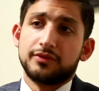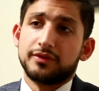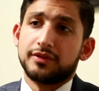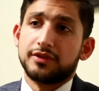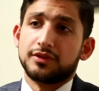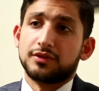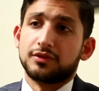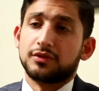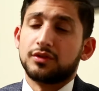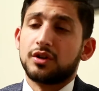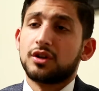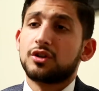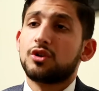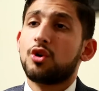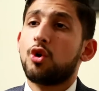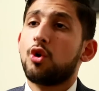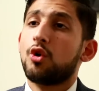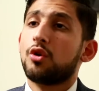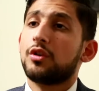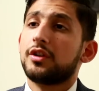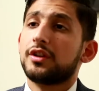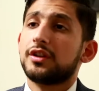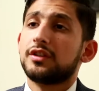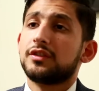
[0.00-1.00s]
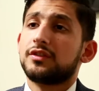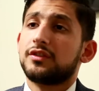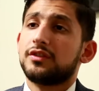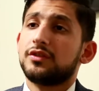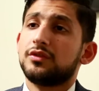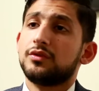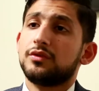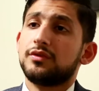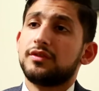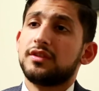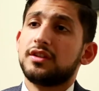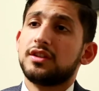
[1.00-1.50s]
according
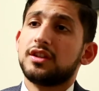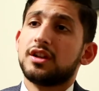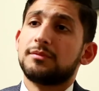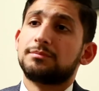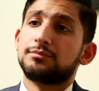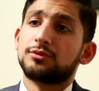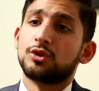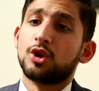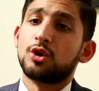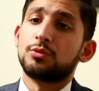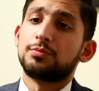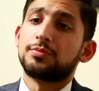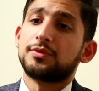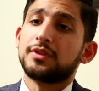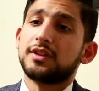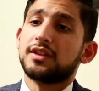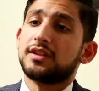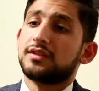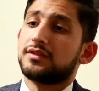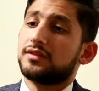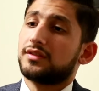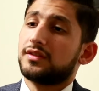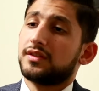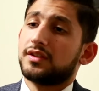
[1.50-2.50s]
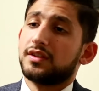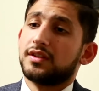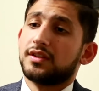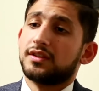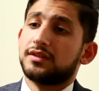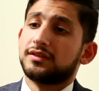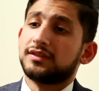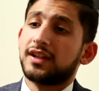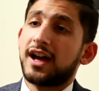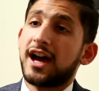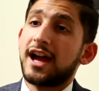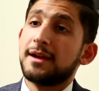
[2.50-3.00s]
to the appropriate
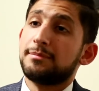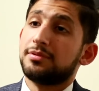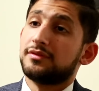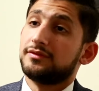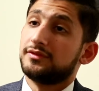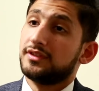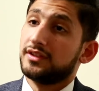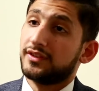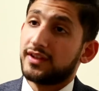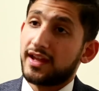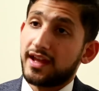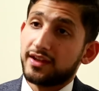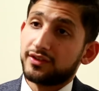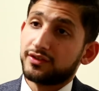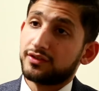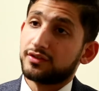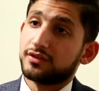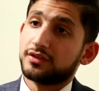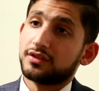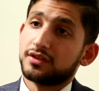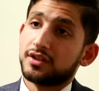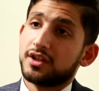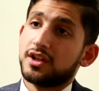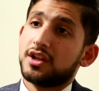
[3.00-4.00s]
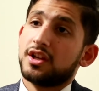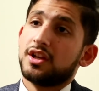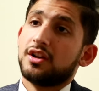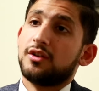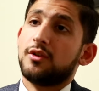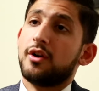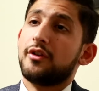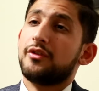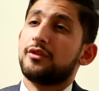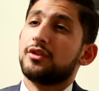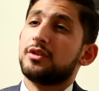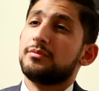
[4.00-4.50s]
type of disaster,
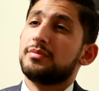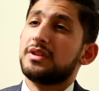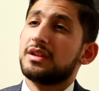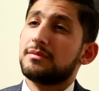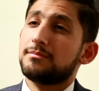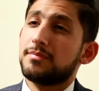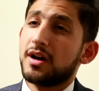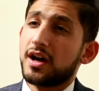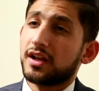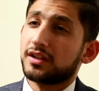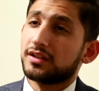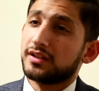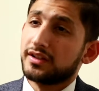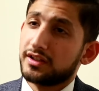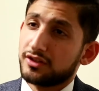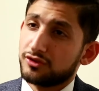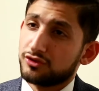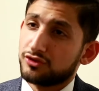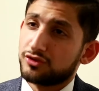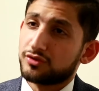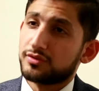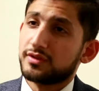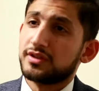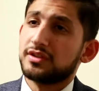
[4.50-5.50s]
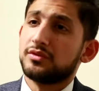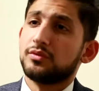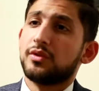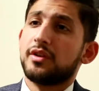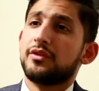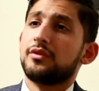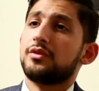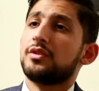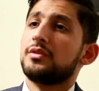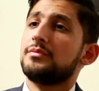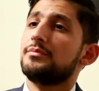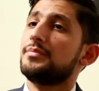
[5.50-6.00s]
whether it be a bodily injury,
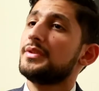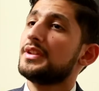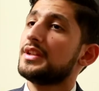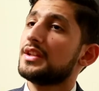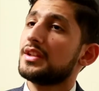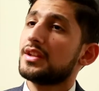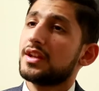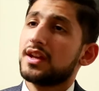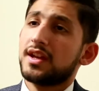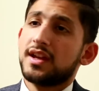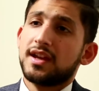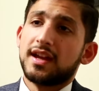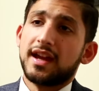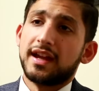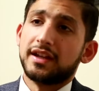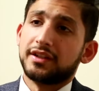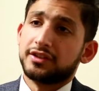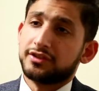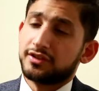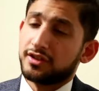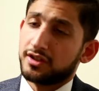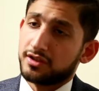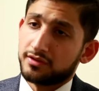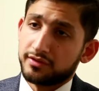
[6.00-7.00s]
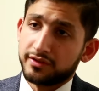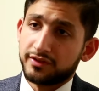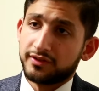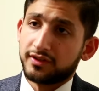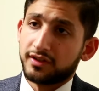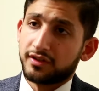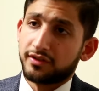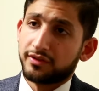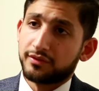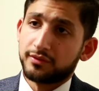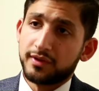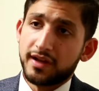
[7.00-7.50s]
whether it be a
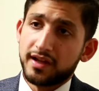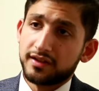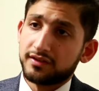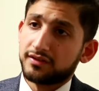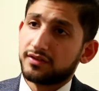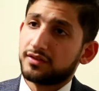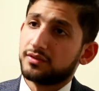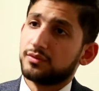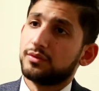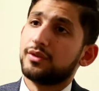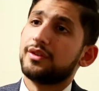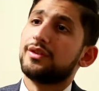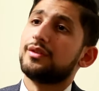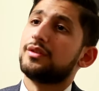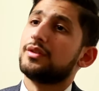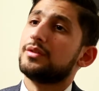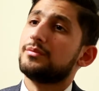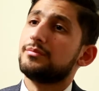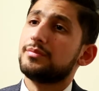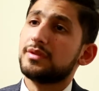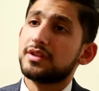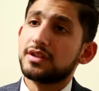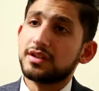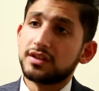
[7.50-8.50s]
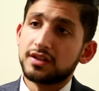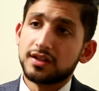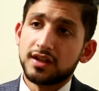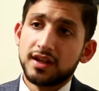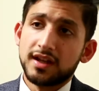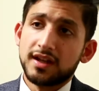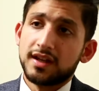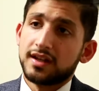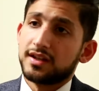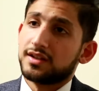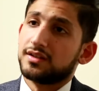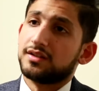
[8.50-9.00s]
terroristic threat, whether it be
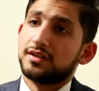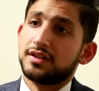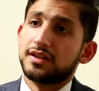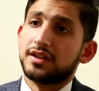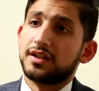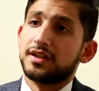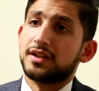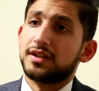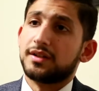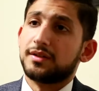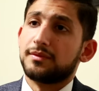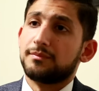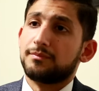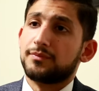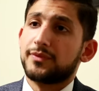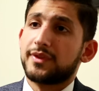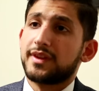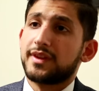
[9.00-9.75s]
a